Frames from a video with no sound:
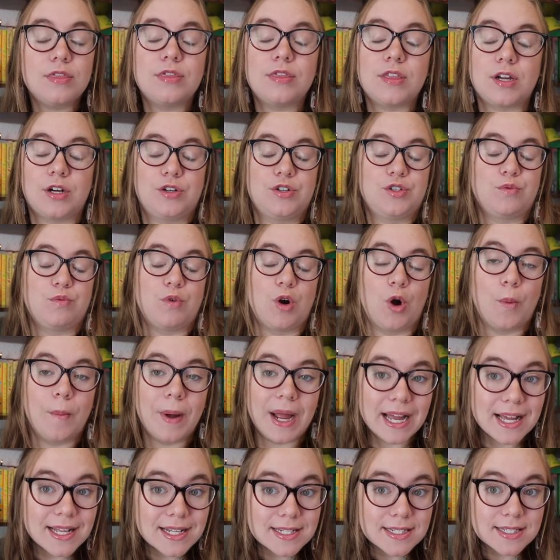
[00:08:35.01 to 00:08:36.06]
there's
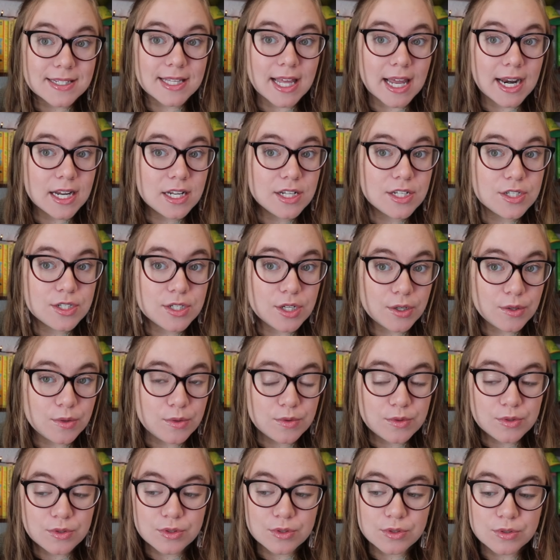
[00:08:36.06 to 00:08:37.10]
romance that
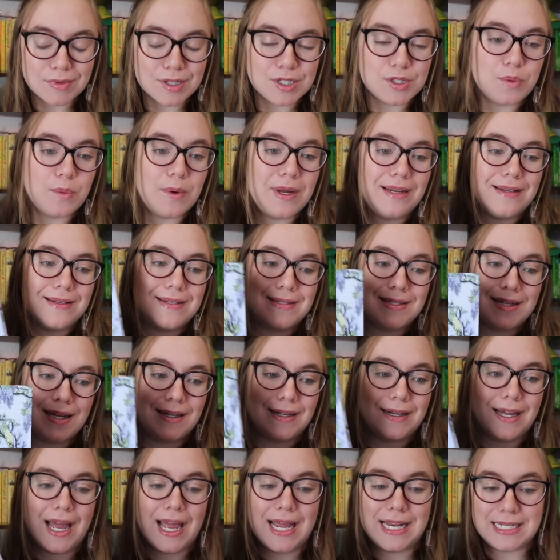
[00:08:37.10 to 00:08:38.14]
ensues between
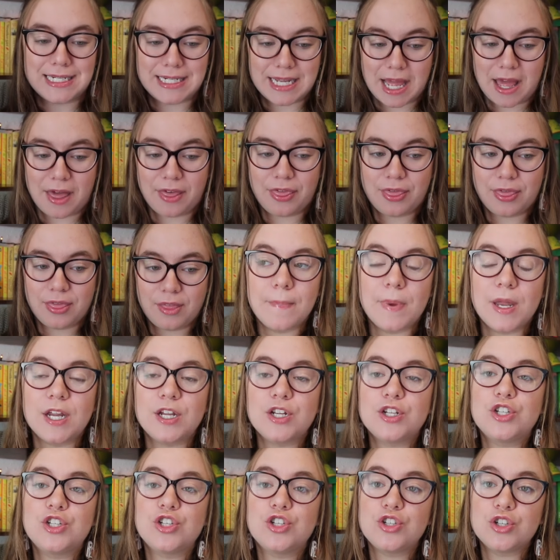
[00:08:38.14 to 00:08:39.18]
Signa and Diff, but
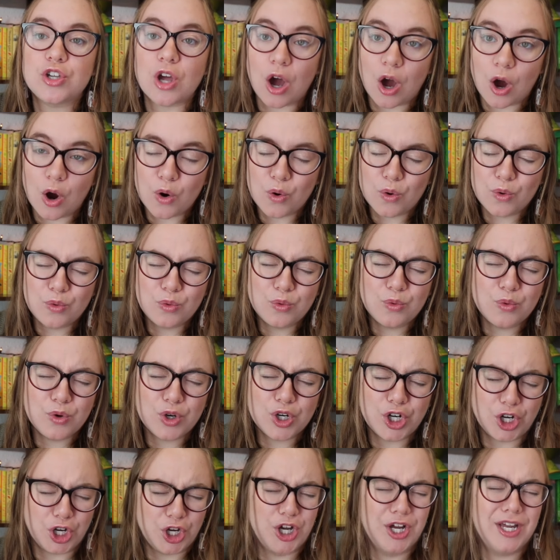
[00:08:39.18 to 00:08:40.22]
it's so
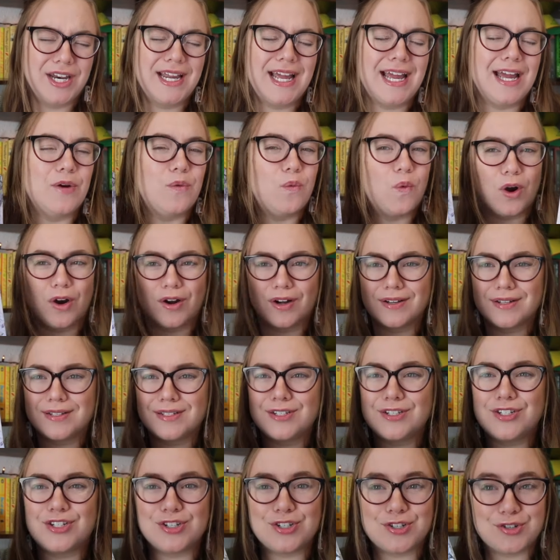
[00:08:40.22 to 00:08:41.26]
good. It works,
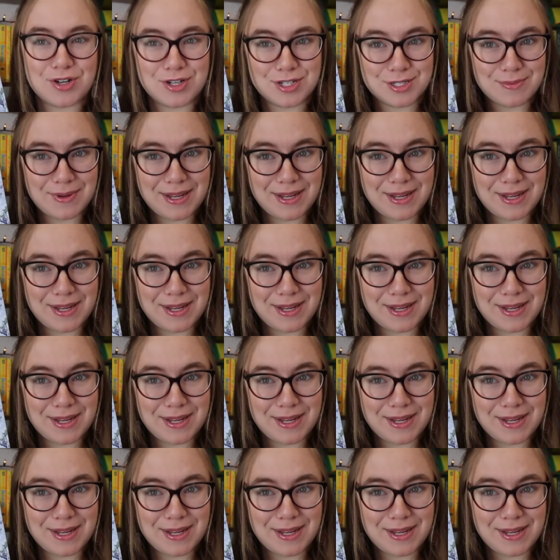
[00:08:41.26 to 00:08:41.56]
just trust